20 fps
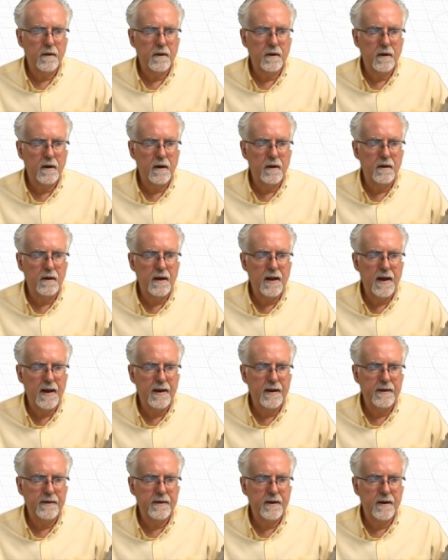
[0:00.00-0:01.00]

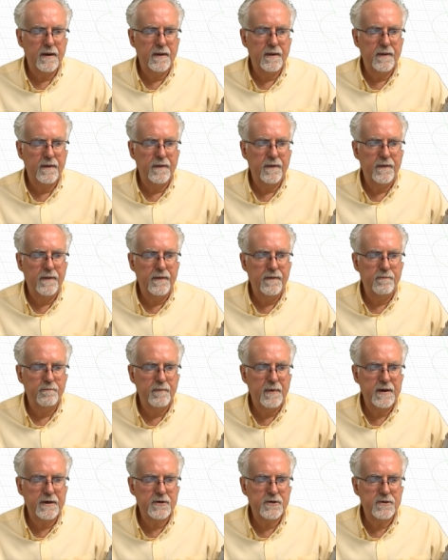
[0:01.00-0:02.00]
align,
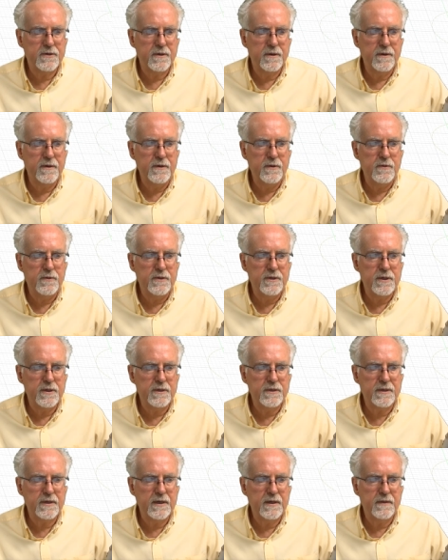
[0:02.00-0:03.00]
make sure you
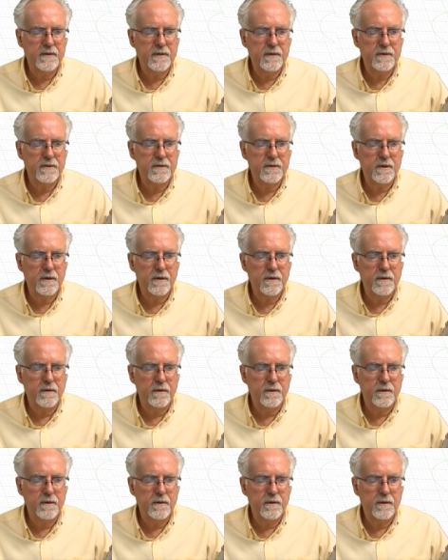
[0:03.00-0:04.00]
just get the
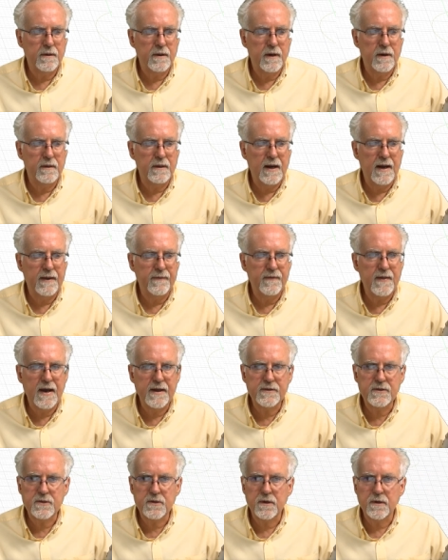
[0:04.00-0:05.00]
circle. Align
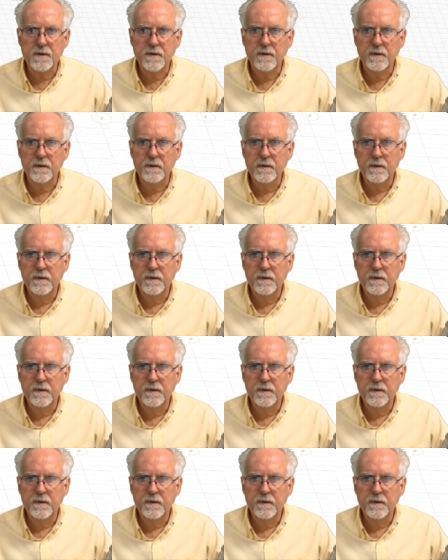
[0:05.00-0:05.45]
that circle